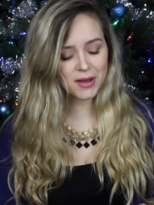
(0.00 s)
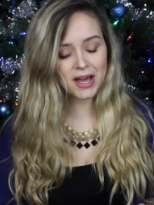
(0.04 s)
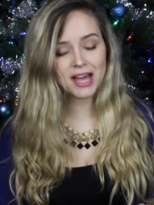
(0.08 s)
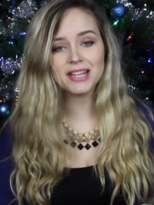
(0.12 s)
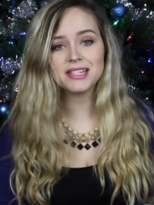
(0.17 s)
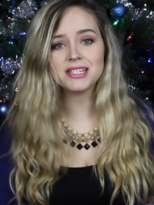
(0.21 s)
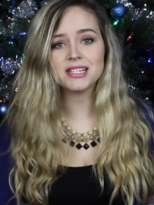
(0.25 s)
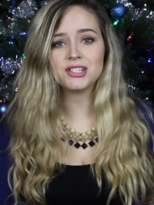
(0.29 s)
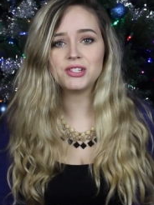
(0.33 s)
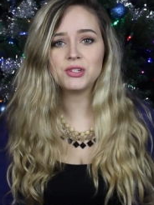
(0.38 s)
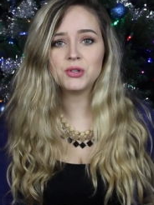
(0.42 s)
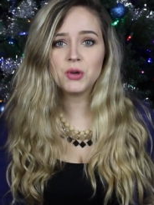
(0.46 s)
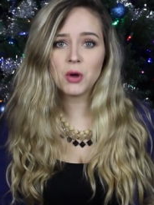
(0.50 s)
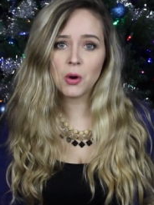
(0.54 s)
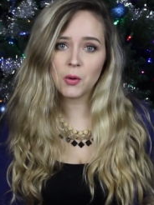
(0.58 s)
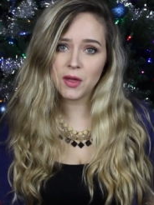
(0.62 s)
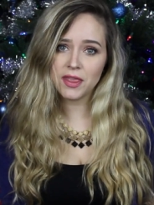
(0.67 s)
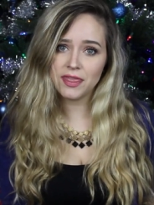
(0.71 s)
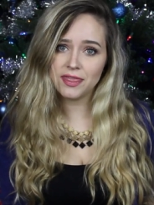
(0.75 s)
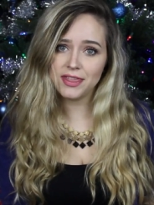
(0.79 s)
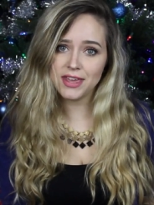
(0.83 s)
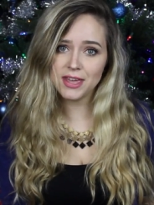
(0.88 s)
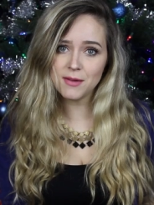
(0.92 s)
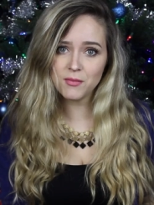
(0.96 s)
but to go
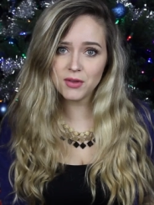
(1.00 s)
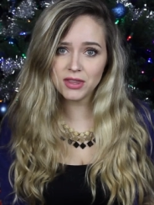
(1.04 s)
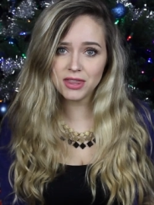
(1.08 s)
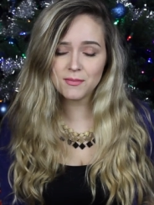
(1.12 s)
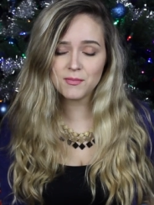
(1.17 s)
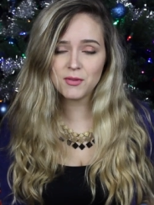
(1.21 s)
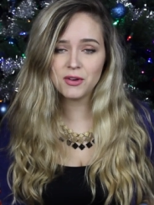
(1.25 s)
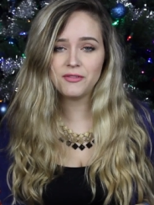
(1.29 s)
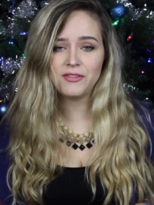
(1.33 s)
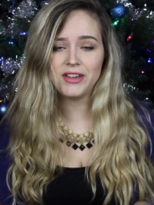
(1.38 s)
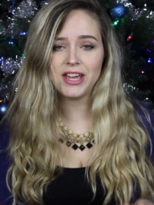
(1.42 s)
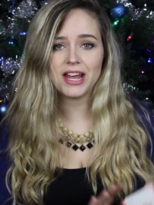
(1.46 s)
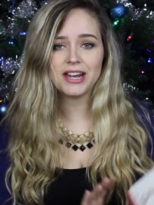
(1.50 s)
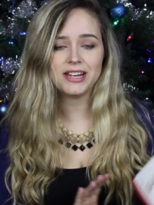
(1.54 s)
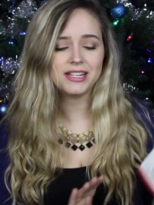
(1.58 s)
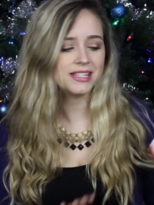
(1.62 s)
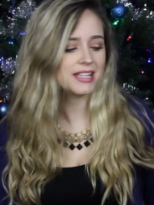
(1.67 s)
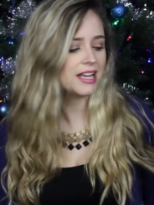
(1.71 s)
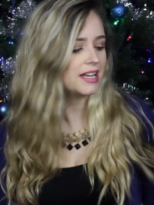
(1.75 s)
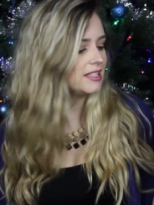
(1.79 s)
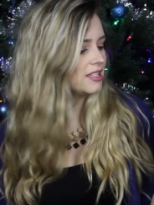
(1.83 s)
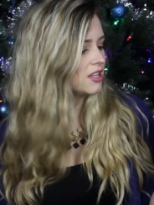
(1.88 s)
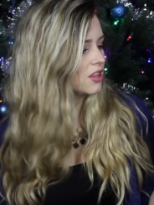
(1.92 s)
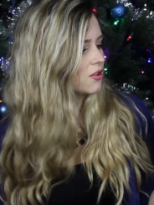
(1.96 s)
in theme with the movie, I
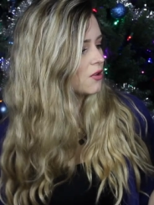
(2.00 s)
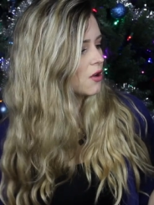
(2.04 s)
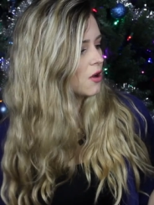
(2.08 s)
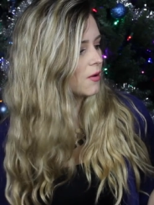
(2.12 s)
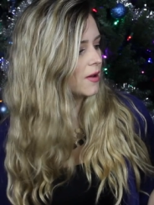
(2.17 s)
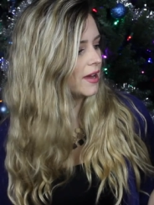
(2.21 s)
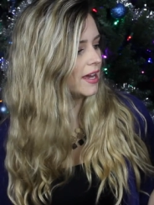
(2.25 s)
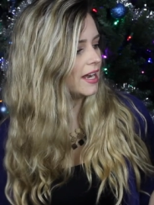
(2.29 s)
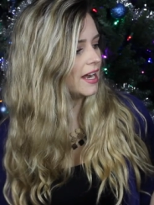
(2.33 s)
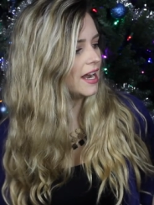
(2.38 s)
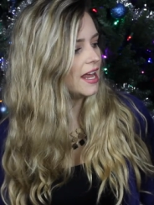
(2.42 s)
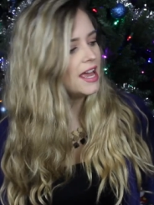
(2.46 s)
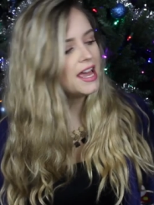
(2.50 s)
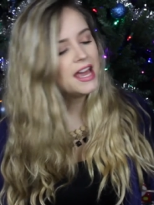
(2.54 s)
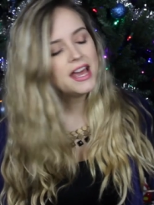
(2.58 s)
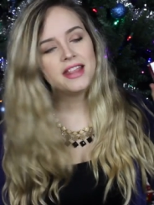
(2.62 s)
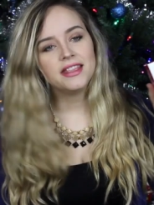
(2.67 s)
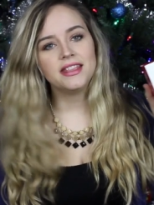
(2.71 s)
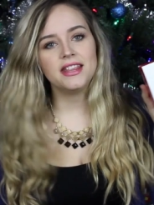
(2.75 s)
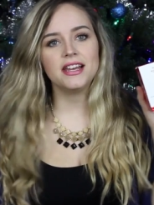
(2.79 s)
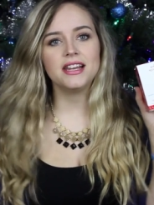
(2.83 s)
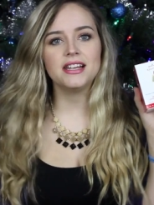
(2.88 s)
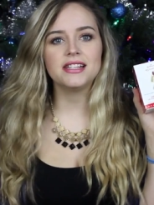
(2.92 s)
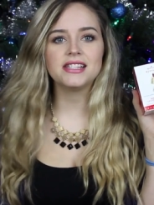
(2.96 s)
decided to throw in
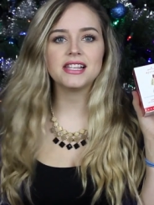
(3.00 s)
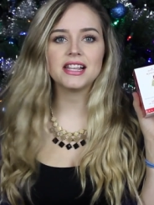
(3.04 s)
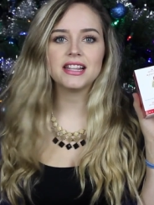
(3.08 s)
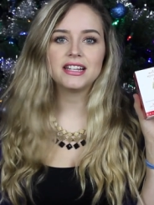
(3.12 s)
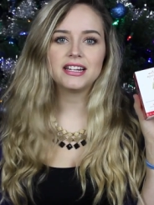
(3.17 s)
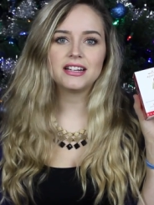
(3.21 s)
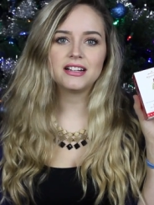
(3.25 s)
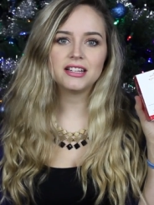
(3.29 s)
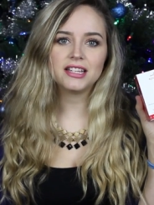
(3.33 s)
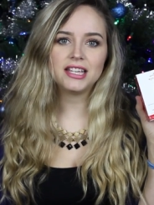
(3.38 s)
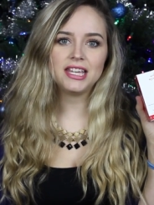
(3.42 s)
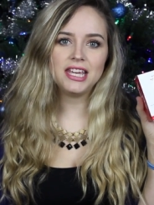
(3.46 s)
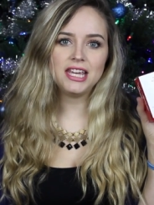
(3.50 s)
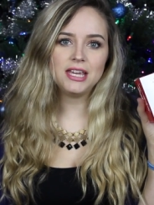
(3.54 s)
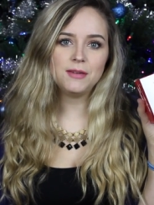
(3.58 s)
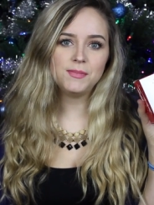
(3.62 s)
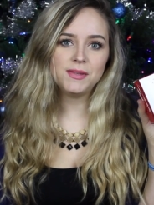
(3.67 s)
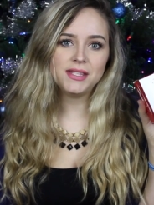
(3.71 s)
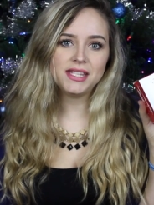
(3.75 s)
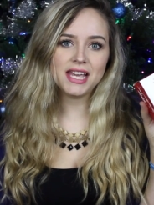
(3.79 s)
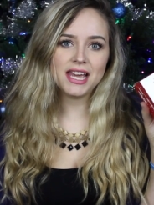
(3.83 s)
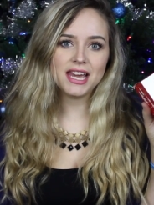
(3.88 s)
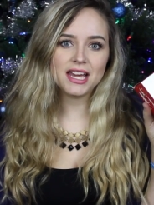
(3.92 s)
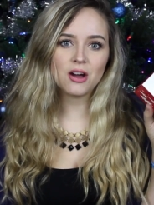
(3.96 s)
this little
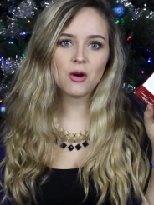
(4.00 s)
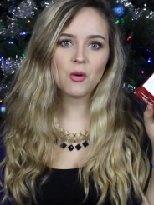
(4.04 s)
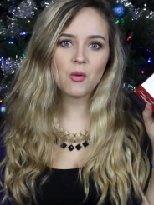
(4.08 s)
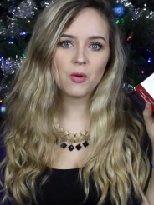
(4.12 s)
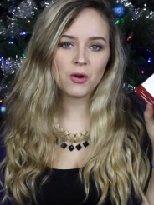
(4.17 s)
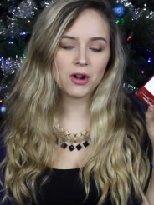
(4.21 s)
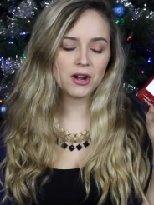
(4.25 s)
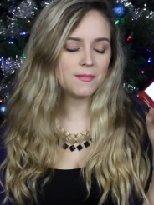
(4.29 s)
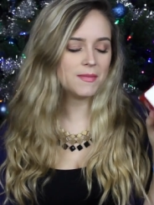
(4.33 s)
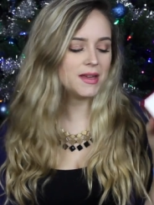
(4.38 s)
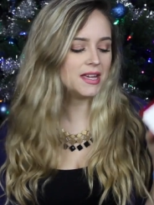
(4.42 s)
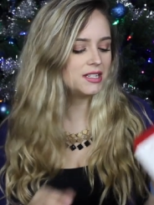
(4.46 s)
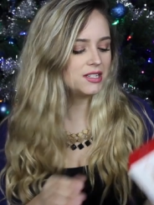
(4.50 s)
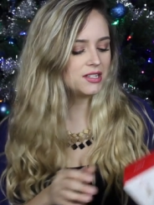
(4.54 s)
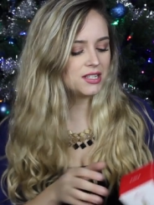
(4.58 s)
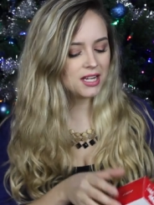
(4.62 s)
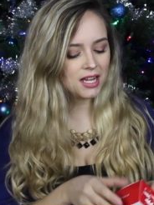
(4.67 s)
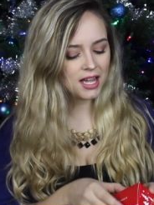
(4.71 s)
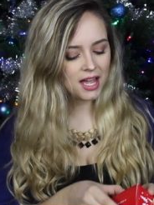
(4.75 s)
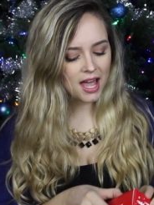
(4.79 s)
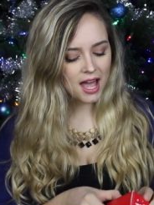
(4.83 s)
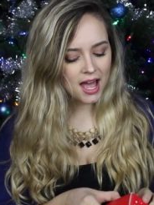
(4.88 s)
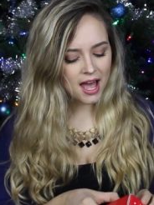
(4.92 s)
keepsake ornament.